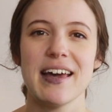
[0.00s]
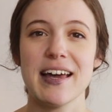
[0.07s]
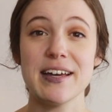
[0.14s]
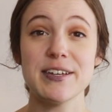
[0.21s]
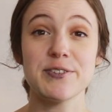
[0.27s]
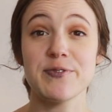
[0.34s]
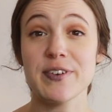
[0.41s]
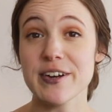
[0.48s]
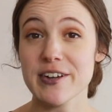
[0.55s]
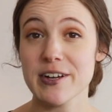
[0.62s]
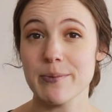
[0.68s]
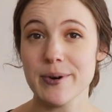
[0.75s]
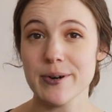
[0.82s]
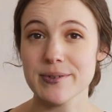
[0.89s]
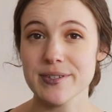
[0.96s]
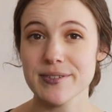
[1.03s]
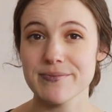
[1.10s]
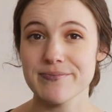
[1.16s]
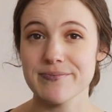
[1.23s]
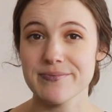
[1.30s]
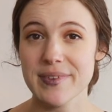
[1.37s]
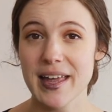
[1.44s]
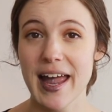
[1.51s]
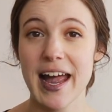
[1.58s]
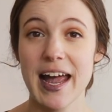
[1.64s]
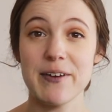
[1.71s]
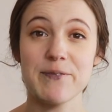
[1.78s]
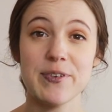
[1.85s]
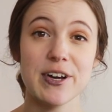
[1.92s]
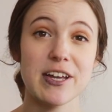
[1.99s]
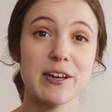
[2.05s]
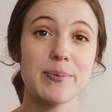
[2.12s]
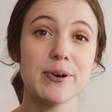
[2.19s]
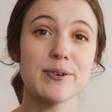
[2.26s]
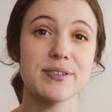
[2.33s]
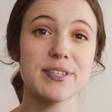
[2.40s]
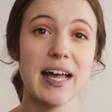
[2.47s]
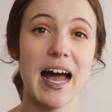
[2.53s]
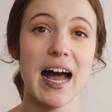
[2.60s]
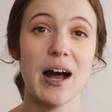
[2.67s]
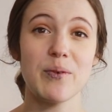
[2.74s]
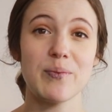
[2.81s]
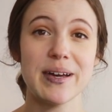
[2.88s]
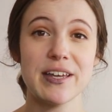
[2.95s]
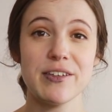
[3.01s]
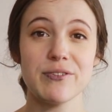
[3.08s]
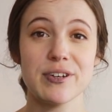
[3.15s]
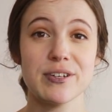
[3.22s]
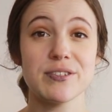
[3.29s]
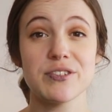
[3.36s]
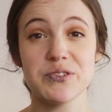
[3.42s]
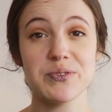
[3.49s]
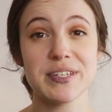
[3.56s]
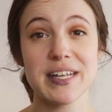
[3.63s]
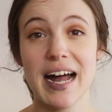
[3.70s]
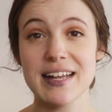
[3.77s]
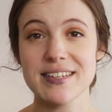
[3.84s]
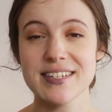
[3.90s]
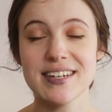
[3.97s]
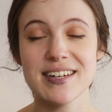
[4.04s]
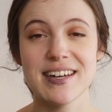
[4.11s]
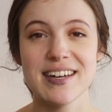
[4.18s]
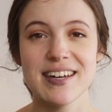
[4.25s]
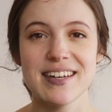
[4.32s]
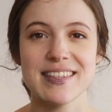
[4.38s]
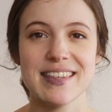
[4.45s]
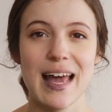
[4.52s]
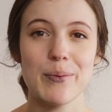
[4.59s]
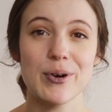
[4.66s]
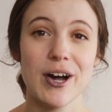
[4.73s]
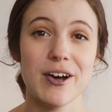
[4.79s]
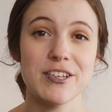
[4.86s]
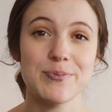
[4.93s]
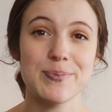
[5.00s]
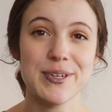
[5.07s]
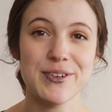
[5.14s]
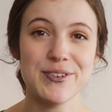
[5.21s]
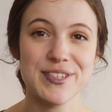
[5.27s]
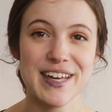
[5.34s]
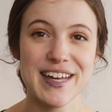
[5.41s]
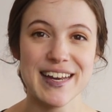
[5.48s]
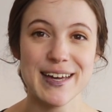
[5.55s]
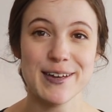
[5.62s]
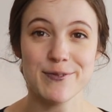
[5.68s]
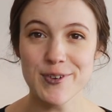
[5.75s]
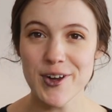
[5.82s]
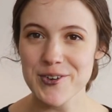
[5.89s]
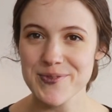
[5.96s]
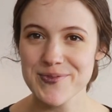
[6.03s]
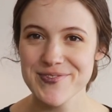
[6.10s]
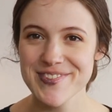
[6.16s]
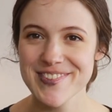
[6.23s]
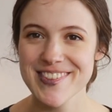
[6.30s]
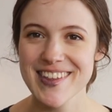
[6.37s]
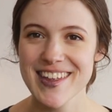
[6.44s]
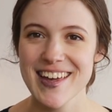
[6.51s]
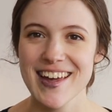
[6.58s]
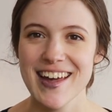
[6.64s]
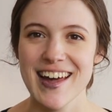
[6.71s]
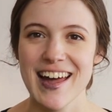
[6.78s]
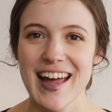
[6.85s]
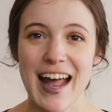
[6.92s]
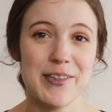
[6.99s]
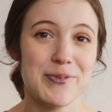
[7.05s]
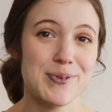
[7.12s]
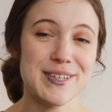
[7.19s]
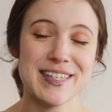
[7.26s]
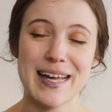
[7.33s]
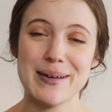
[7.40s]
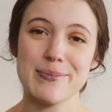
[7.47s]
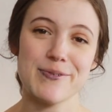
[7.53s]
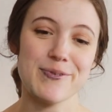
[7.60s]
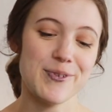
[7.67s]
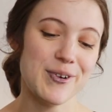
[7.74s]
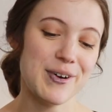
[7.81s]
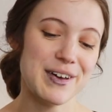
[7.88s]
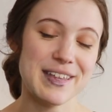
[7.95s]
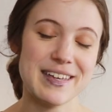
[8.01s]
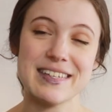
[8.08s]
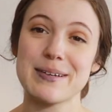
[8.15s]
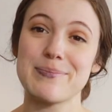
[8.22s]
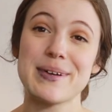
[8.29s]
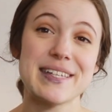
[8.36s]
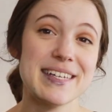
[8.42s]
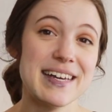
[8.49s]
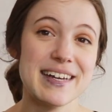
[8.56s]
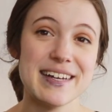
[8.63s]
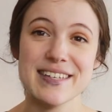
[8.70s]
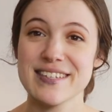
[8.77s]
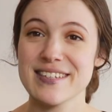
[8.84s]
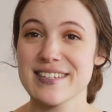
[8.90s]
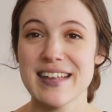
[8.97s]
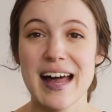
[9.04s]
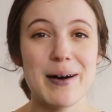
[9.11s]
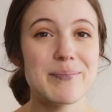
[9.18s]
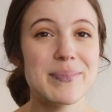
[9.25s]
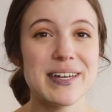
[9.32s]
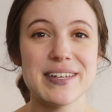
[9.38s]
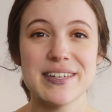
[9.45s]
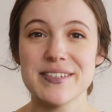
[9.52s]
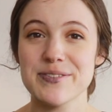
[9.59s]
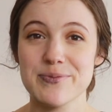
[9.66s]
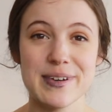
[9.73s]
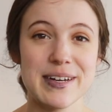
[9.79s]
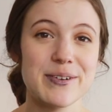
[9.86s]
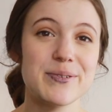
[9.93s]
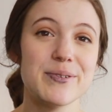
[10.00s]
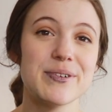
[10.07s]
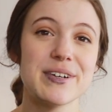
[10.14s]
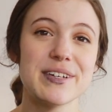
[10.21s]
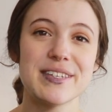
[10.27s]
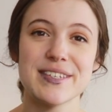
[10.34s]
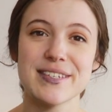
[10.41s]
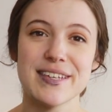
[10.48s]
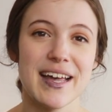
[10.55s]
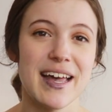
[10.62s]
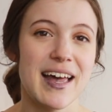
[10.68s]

is variables. And variables are where you can store data that we're going to be using in Flow. As we were saying before, these can be texts, numbers, records,